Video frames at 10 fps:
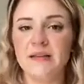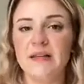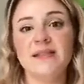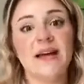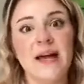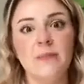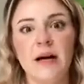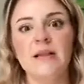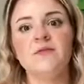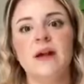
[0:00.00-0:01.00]
side
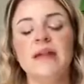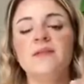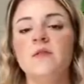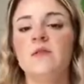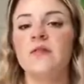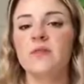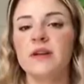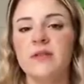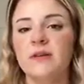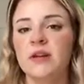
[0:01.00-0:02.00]
bonds, right? So the three
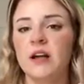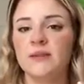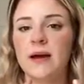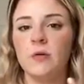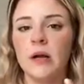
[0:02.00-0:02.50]
that we talked about